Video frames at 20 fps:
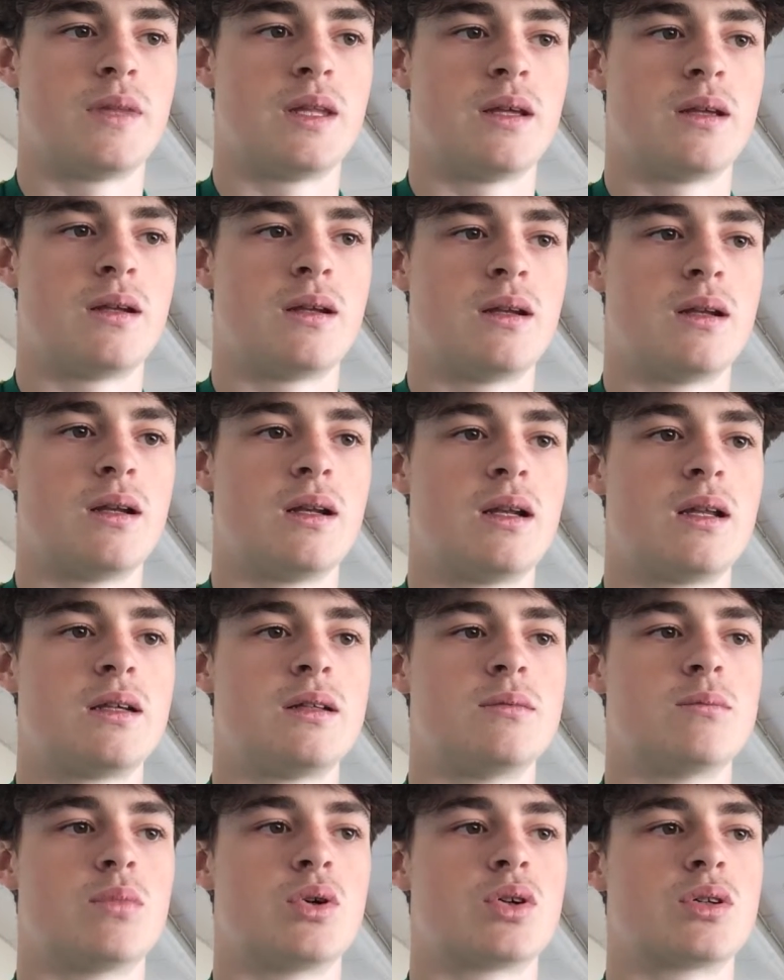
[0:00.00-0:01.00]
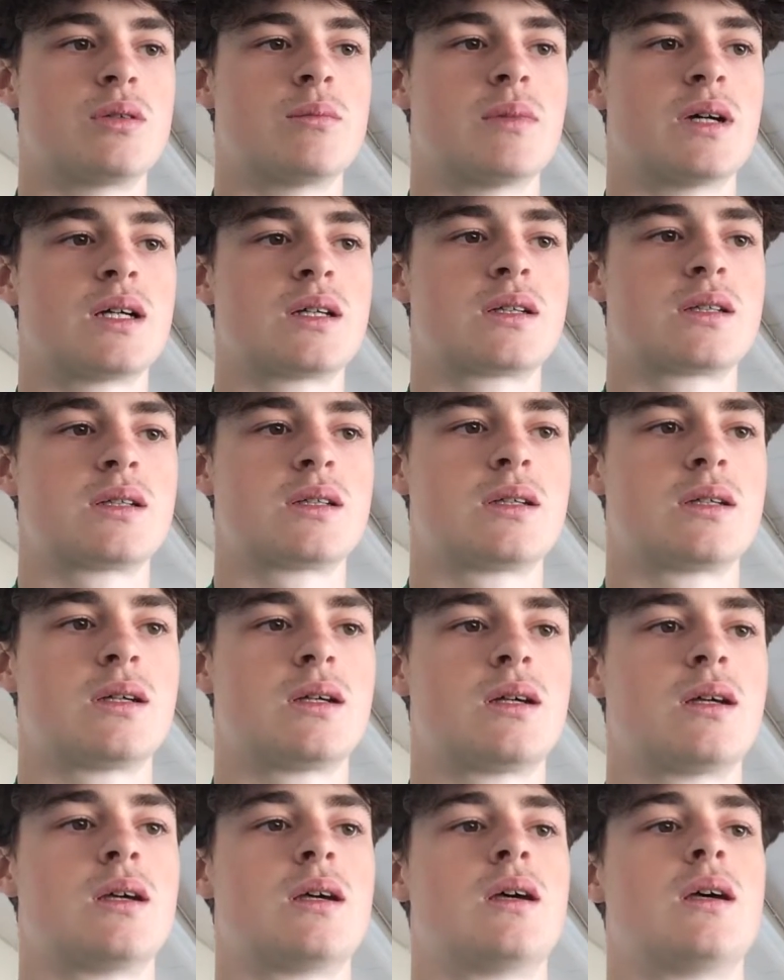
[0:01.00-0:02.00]
Then lean body mass.
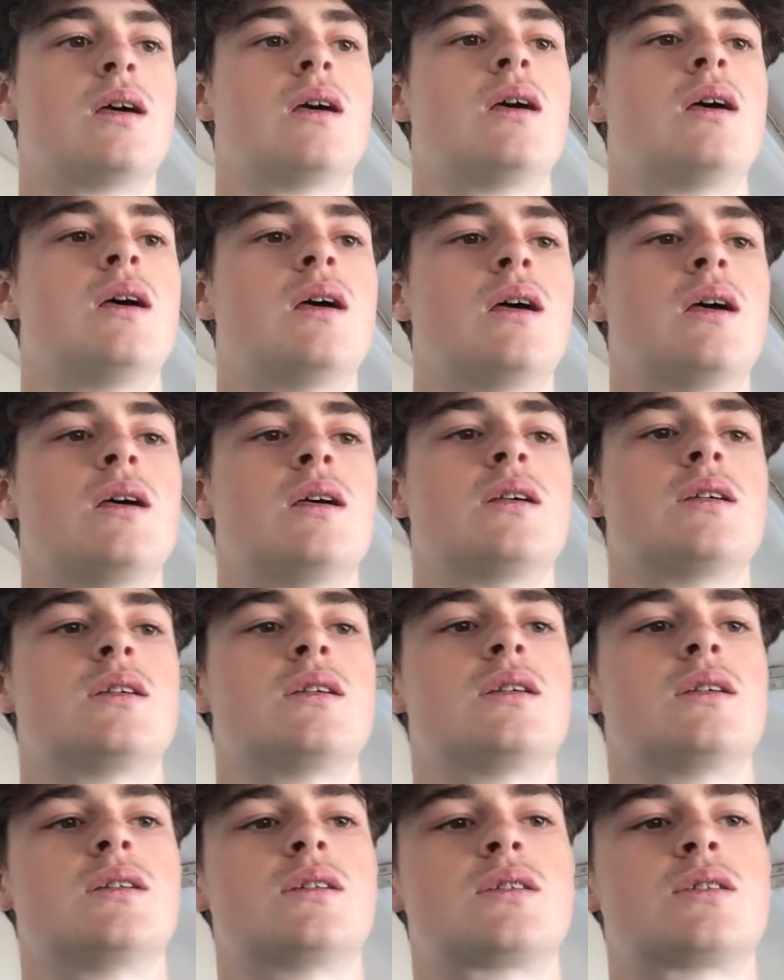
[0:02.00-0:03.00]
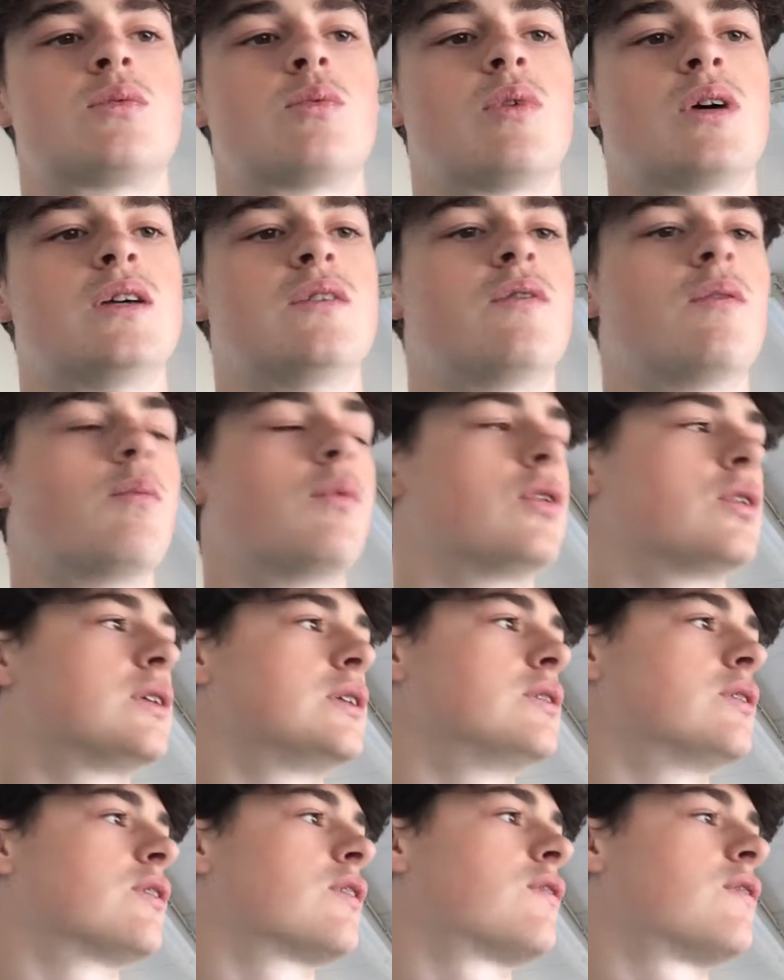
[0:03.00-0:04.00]
It's the weight of the
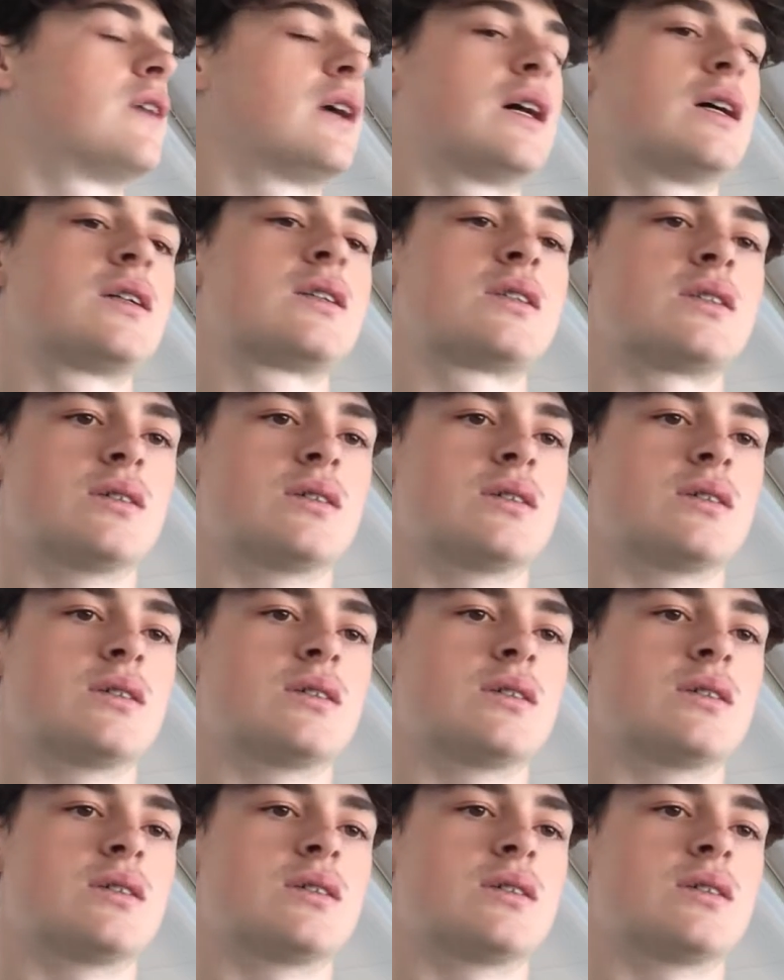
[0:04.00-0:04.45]
body, not the fat.